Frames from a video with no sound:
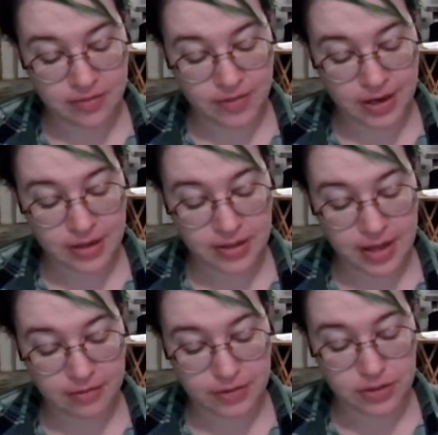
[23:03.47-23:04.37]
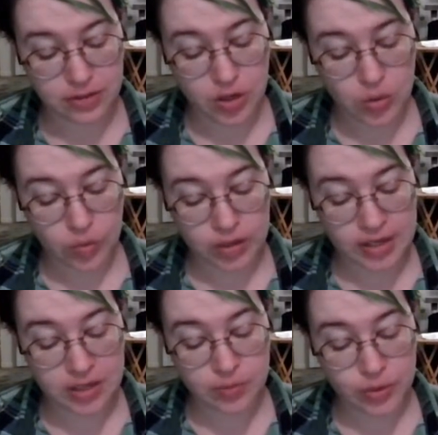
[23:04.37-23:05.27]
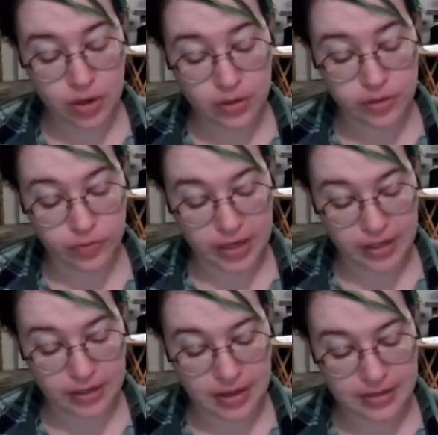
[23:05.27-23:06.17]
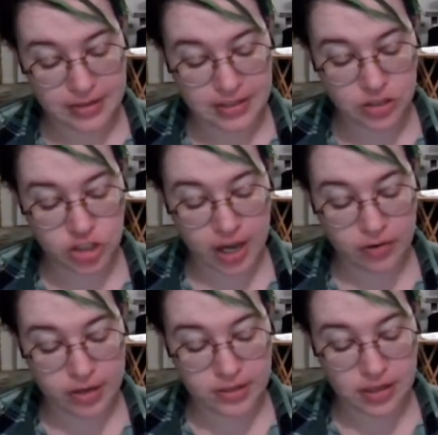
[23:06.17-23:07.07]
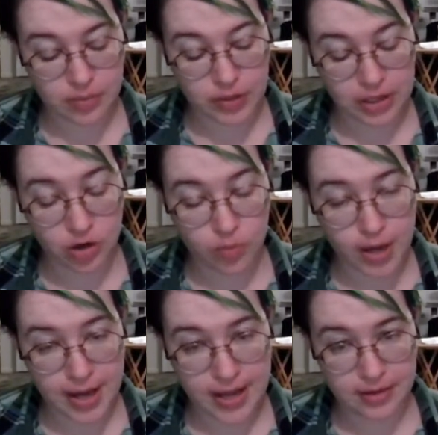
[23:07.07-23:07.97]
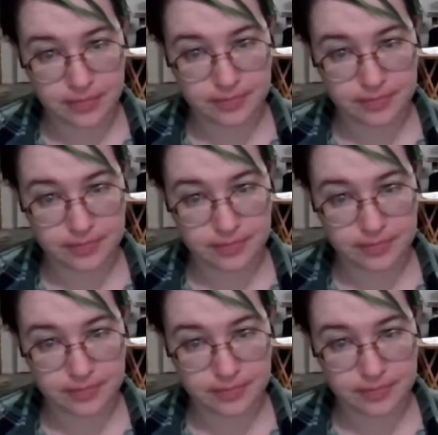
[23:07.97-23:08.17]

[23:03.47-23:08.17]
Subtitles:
in the very cleft where he had put on the ring and seen Shagrat's company go by.